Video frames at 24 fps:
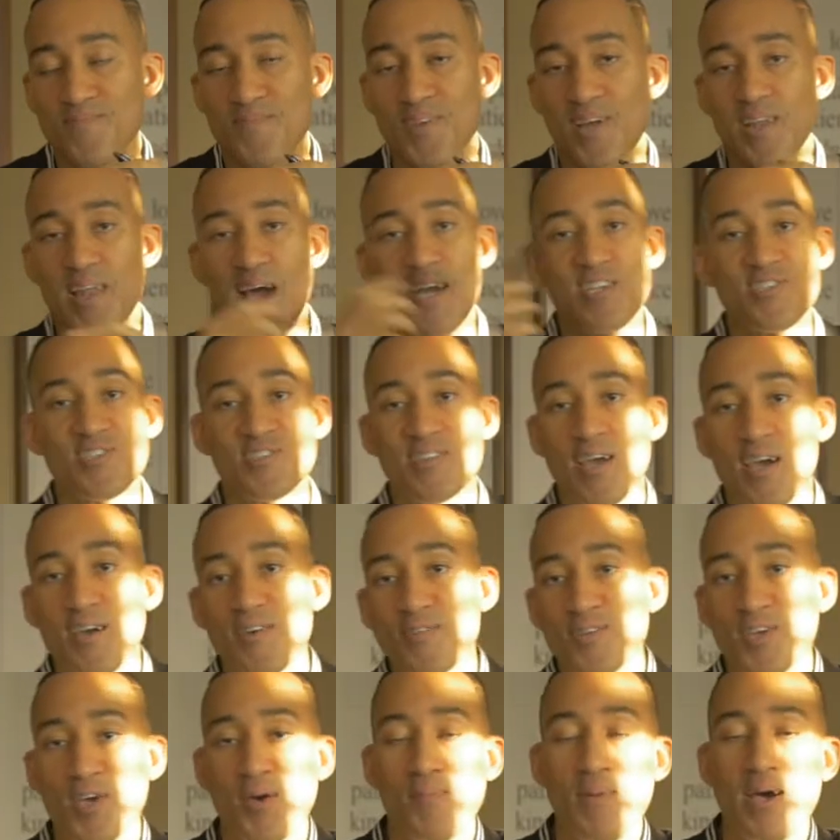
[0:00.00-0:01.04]
Elisha's not going
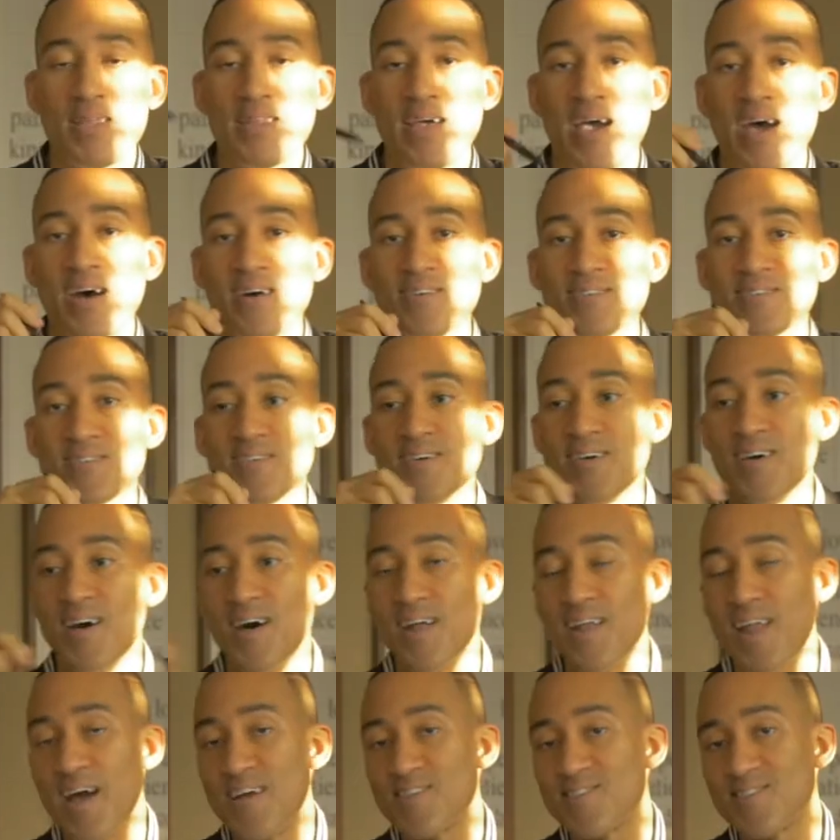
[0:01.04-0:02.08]
to come out the house.
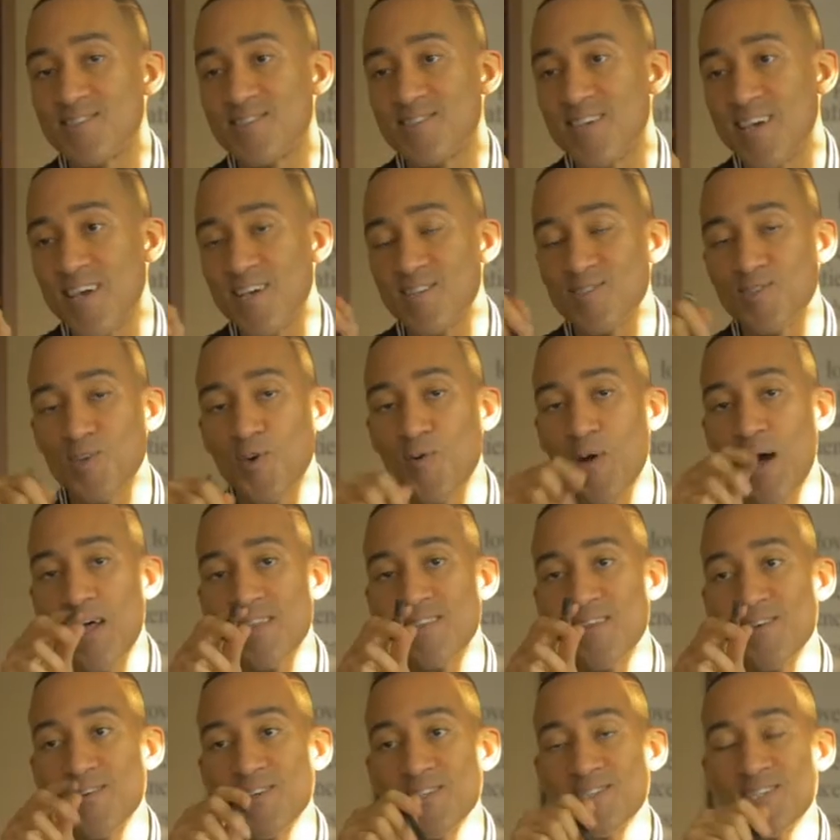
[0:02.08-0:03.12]
Elisha says, go out
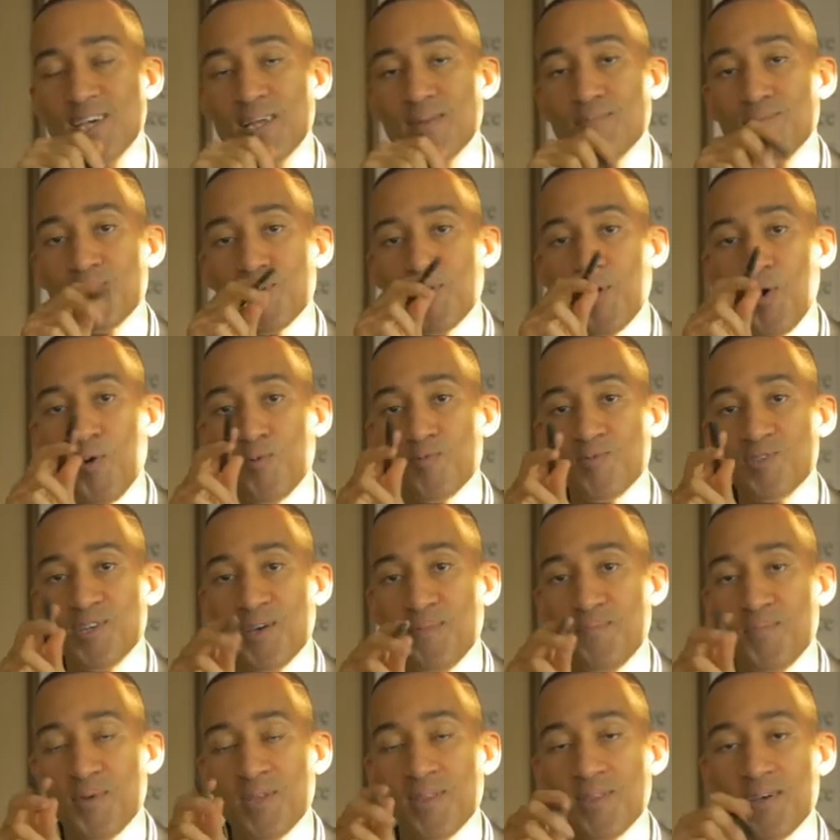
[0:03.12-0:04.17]
there and tell him to go
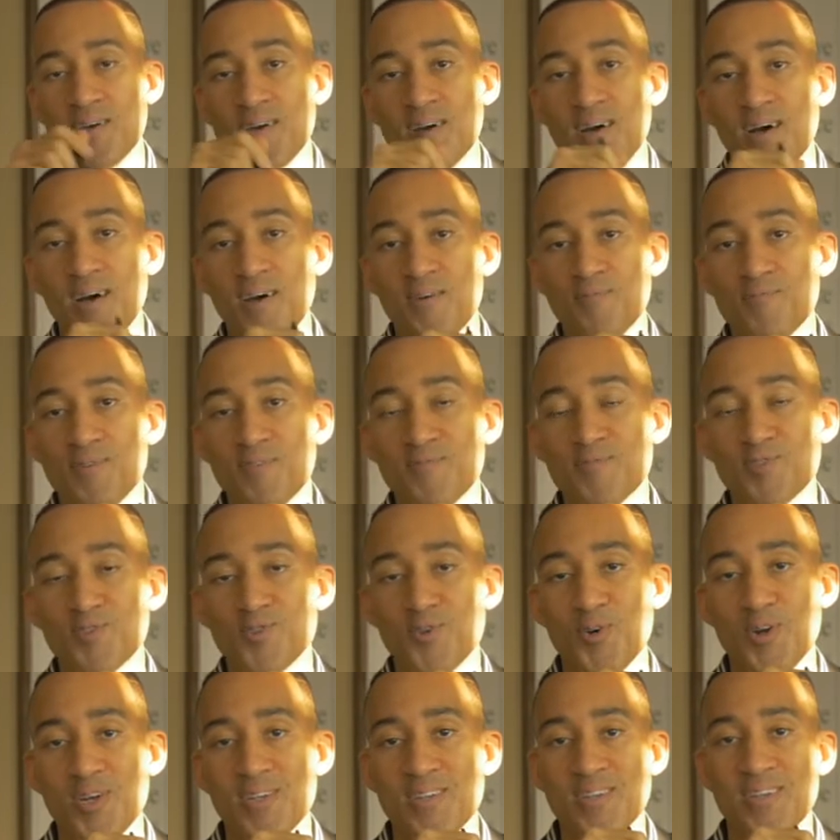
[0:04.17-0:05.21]
dip in the River
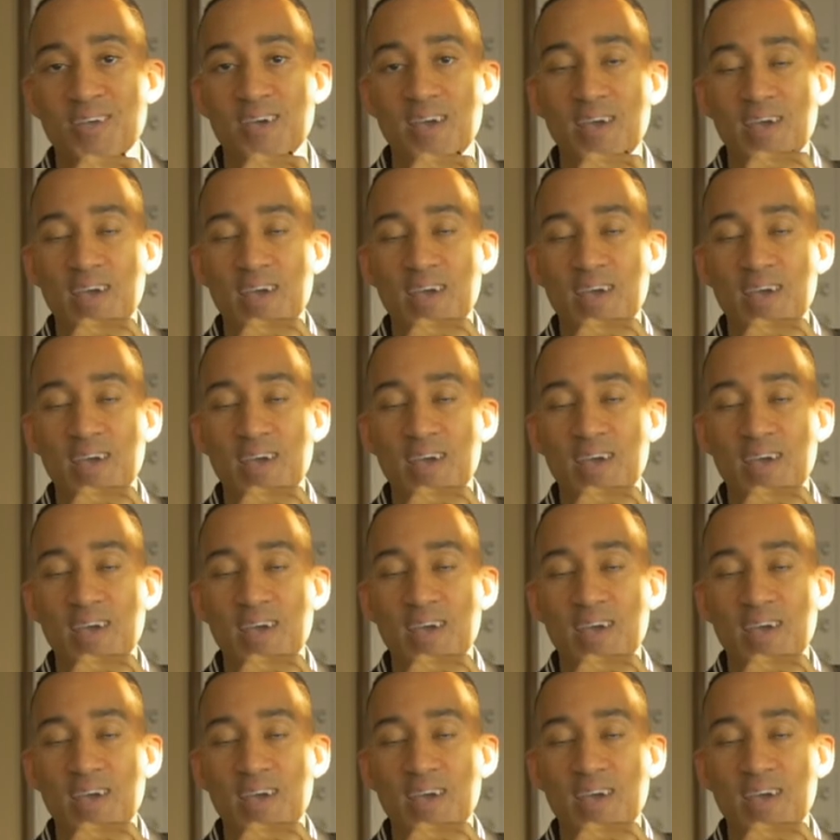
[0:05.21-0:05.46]
Jordan